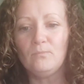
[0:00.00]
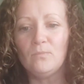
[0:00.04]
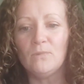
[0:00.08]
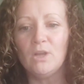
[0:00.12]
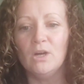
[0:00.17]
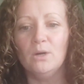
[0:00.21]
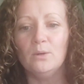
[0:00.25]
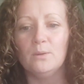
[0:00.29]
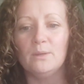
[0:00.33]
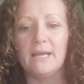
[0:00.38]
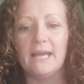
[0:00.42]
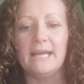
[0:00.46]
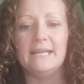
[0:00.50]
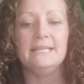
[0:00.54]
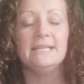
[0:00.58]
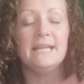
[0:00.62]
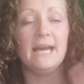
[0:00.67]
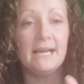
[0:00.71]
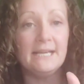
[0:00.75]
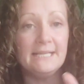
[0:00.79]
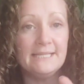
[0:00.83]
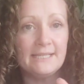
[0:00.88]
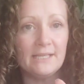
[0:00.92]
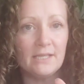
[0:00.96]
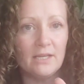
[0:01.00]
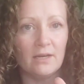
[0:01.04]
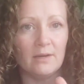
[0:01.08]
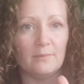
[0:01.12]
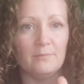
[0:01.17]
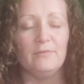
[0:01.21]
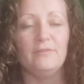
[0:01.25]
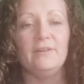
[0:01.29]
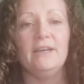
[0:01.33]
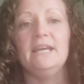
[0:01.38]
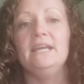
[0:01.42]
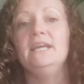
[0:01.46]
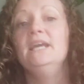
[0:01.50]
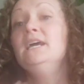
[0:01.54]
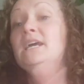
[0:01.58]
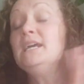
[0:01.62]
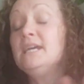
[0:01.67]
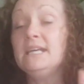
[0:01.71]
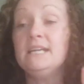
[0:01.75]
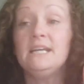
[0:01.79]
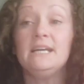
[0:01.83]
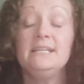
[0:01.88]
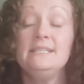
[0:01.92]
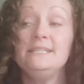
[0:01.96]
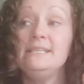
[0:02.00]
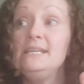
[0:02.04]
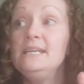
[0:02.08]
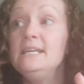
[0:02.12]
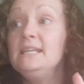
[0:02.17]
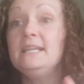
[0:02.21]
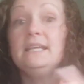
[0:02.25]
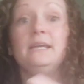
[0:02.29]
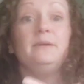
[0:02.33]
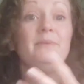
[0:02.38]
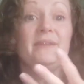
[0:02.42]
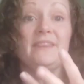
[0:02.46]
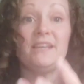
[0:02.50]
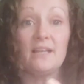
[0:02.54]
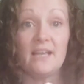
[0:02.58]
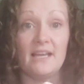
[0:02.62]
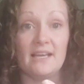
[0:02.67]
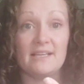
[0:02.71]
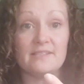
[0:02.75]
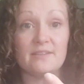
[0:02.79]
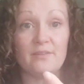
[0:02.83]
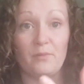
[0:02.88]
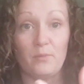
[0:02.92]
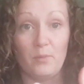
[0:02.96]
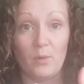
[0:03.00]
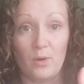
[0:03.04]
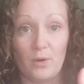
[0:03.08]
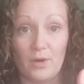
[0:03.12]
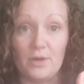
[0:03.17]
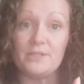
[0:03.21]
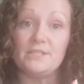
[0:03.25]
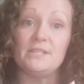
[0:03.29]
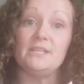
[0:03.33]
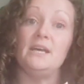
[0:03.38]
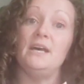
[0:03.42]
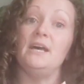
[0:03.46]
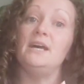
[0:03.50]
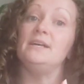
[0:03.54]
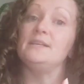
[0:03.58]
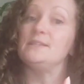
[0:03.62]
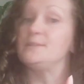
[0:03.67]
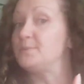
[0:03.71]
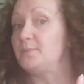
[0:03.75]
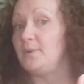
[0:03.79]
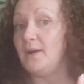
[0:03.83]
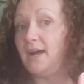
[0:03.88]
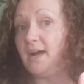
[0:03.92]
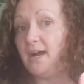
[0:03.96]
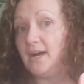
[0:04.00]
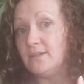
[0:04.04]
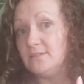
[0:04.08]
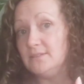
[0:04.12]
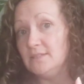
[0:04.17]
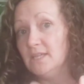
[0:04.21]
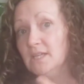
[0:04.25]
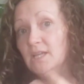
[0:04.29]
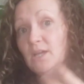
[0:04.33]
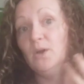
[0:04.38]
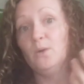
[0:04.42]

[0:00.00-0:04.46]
Okay, nice and comfy, and ideally with a glass of water as well.